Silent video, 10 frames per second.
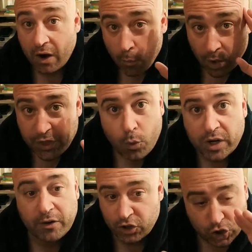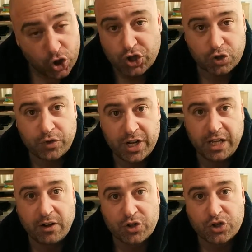And what they want to hear is just as
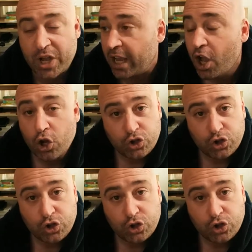ridiculous as saying,